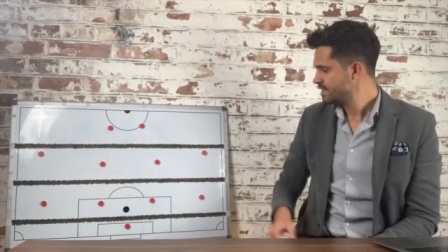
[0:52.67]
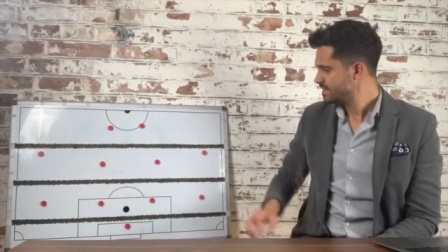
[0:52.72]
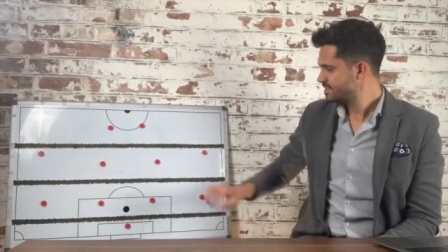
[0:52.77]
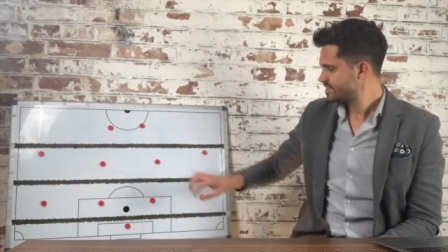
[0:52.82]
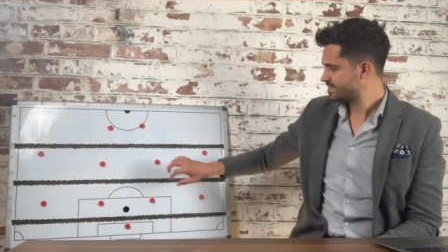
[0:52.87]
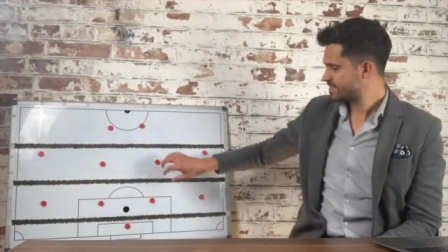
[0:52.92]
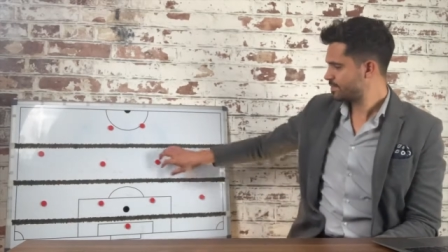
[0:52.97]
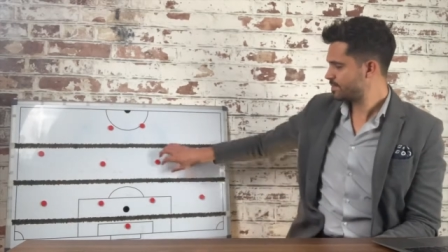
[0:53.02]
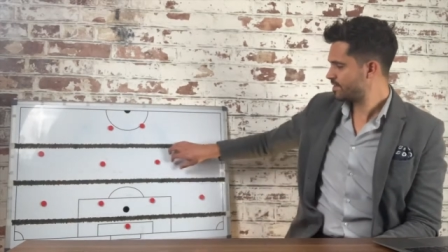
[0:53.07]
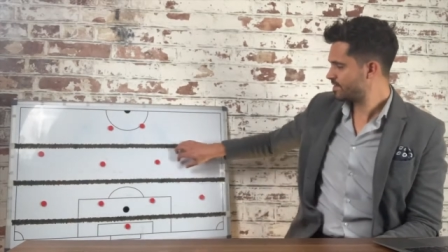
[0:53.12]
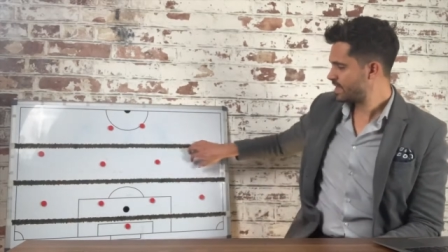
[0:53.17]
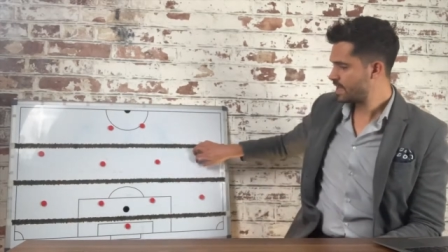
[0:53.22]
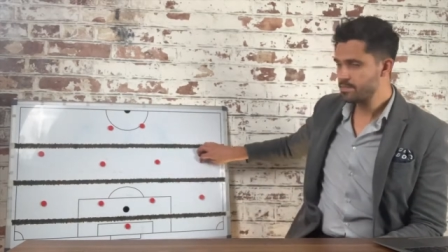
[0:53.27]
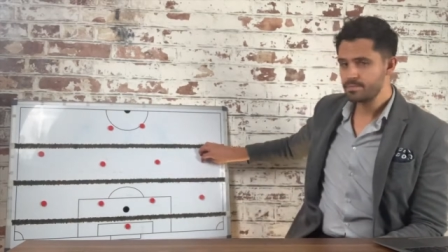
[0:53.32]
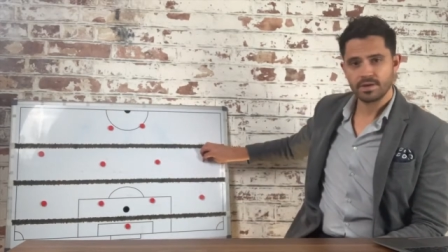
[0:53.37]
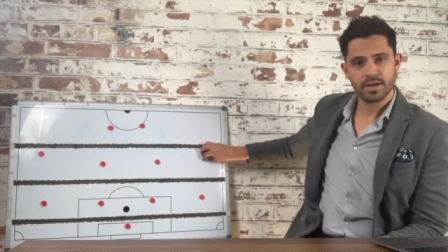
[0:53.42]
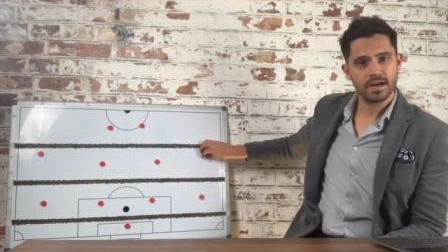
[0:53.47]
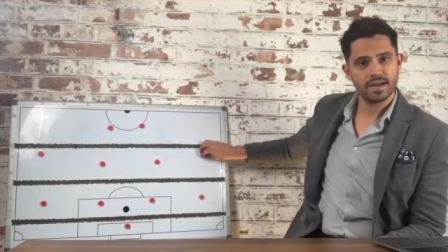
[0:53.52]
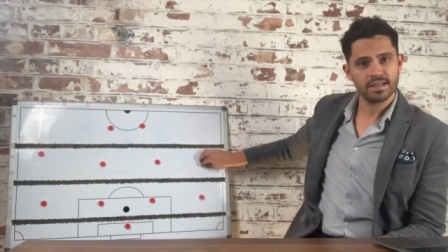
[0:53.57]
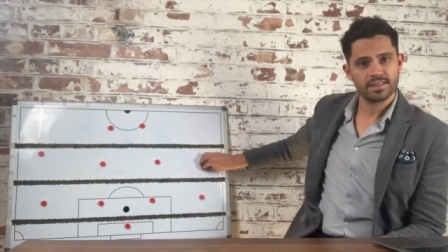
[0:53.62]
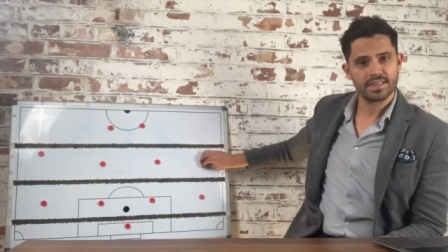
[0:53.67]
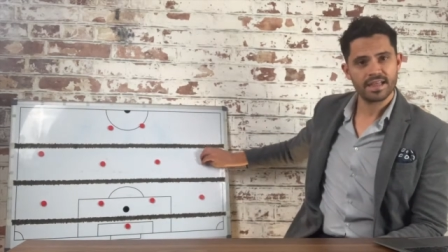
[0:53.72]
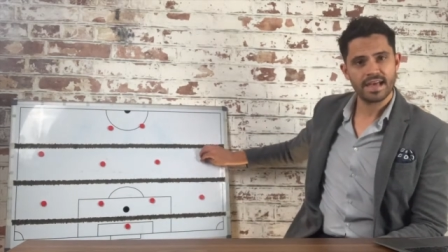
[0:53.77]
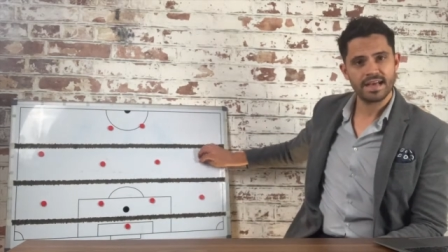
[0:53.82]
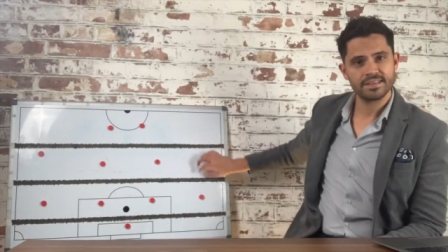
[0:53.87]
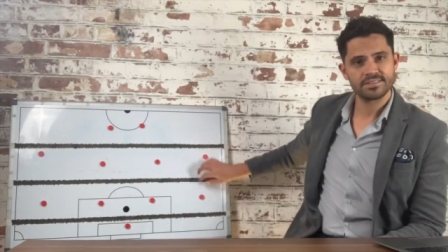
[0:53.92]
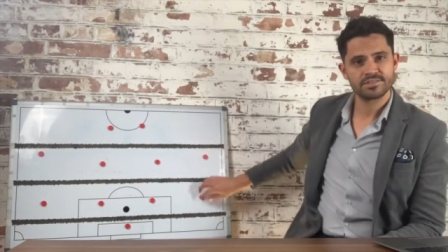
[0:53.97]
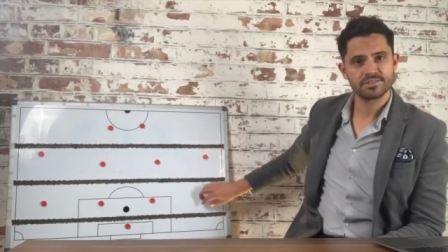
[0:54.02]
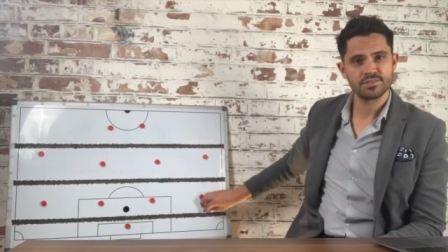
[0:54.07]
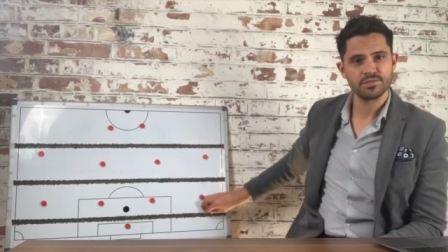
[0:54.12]
Some of them are
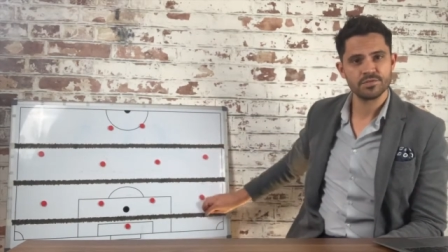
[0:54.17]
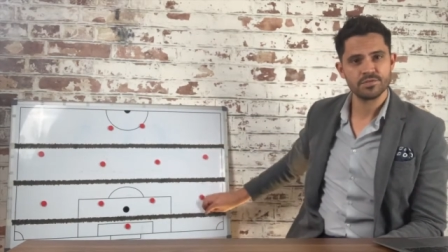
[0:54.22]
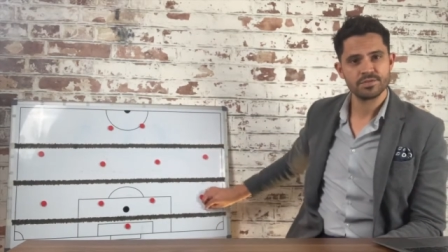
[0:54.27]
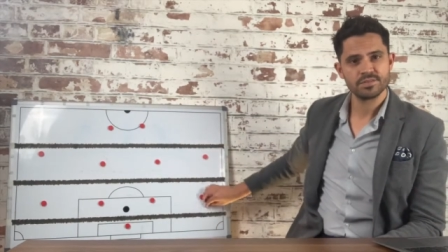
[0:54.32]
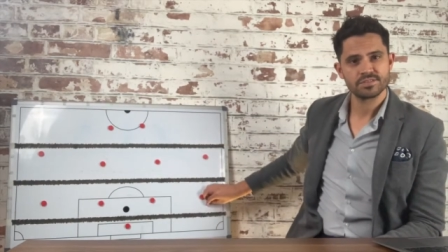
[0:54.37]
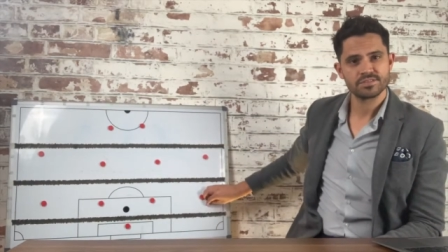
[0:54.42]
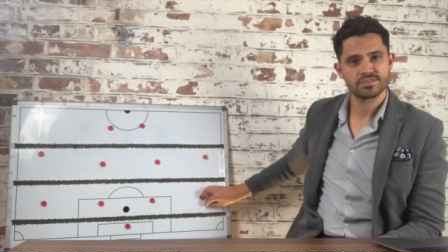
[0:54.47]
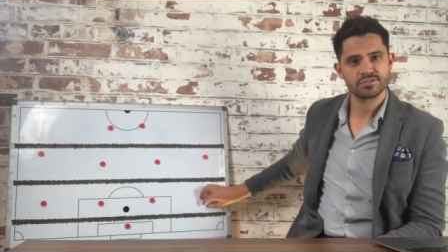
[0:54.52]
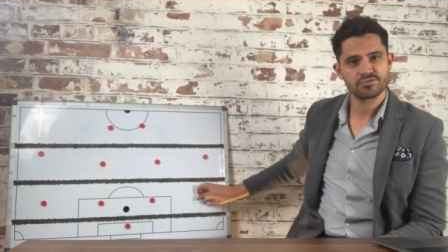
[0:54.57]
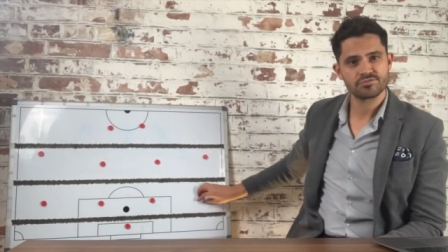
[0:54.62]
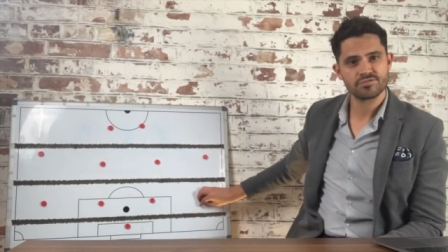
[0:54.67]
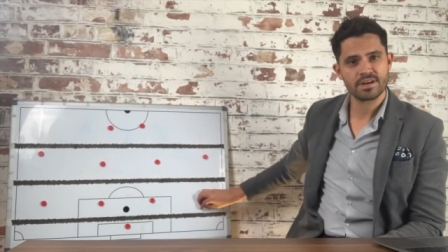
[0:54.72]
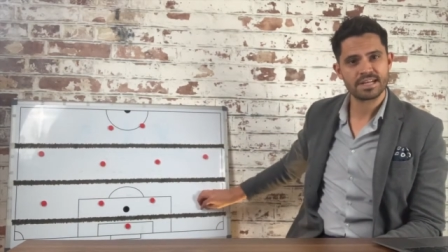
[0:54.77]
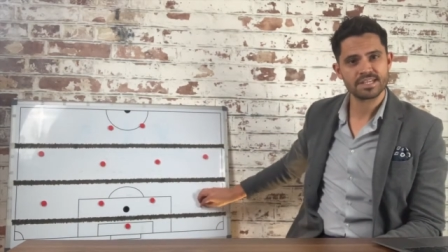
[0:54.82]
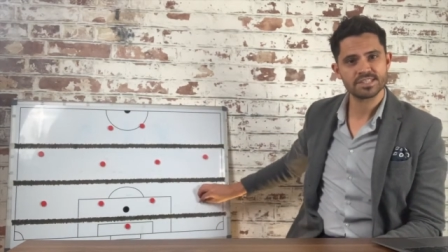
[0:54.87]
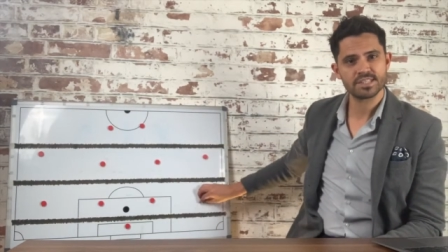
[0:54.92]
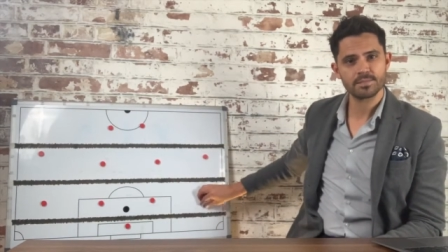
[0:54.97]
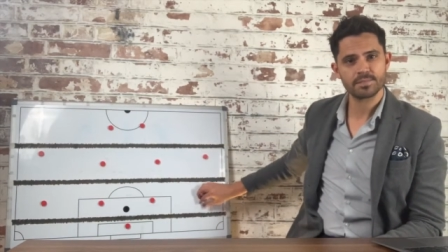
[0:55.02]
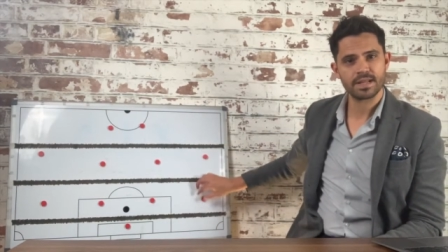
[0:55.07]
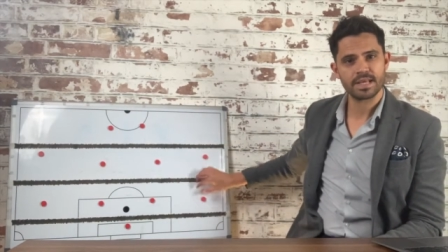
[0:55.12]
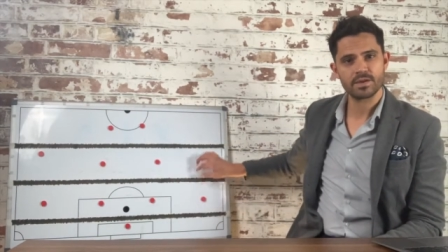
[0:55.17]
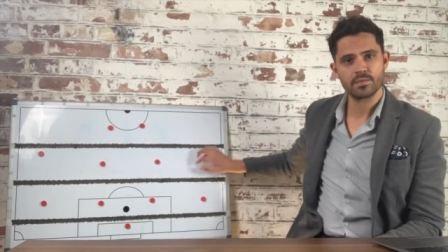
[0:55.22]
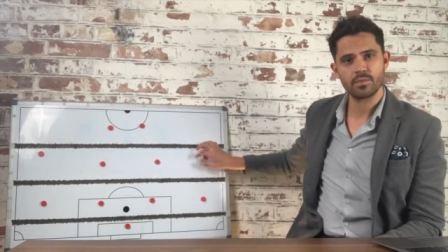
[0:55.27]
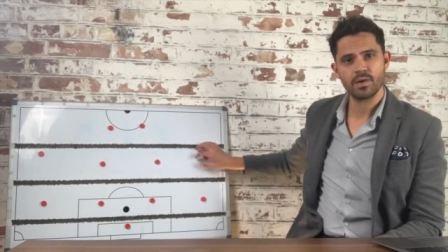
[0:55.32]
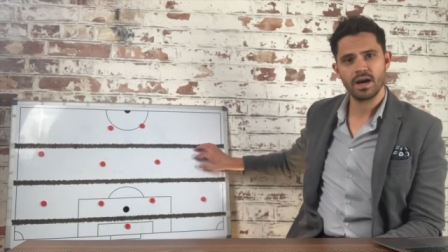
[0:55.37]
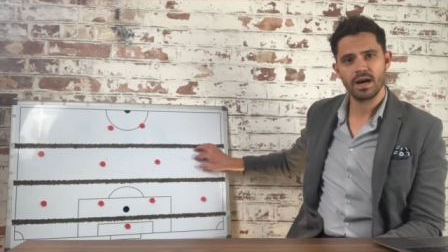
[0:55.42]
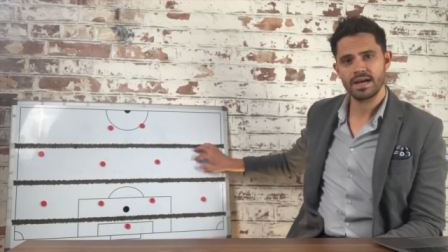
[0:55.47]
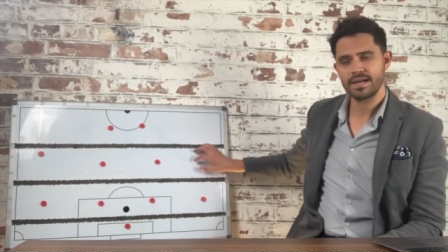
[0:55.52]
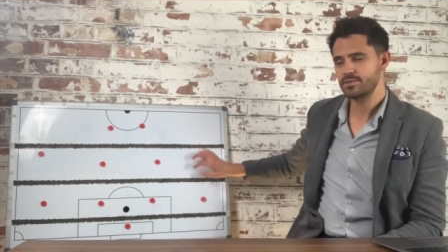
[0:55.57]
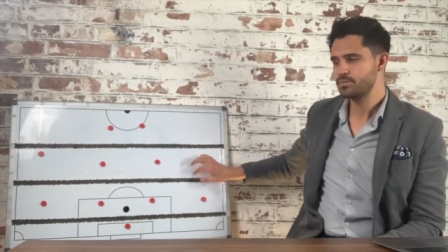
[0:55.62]
there to stretch the play
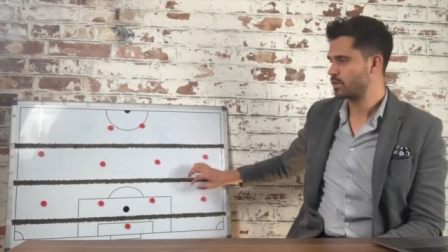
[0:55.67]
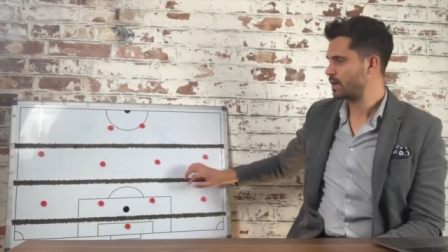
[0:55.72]
wide,